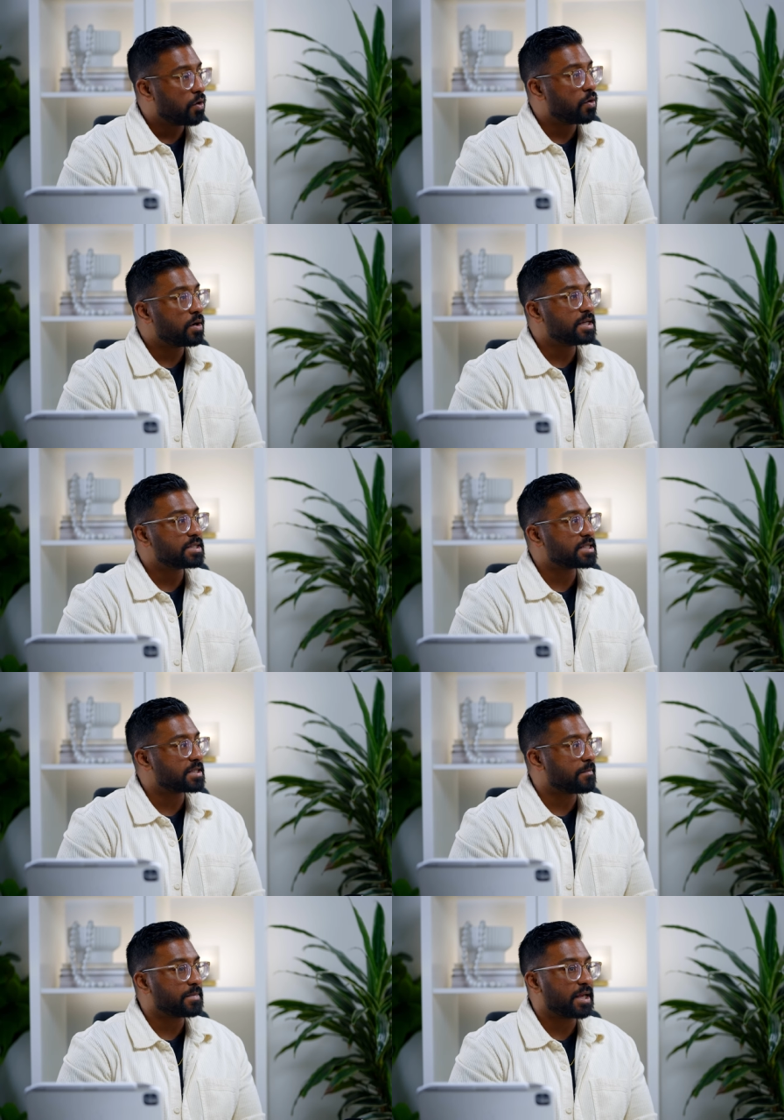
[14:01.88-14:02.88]
or is it
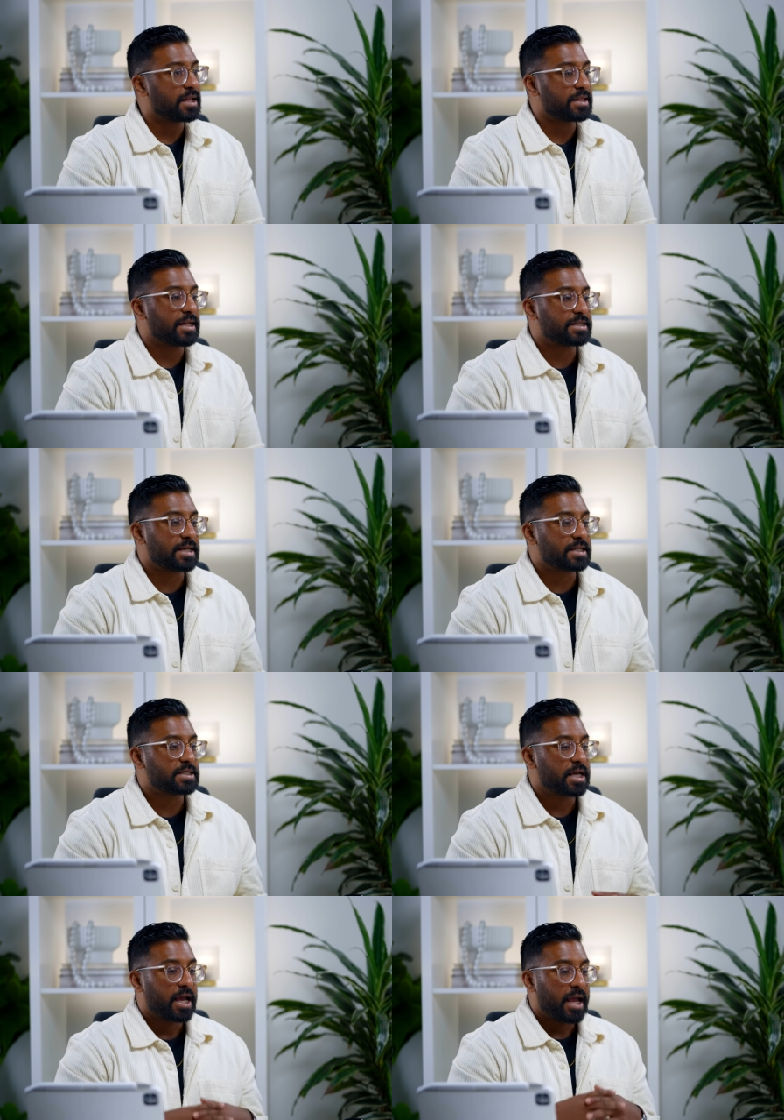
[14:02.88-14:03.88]
something that says,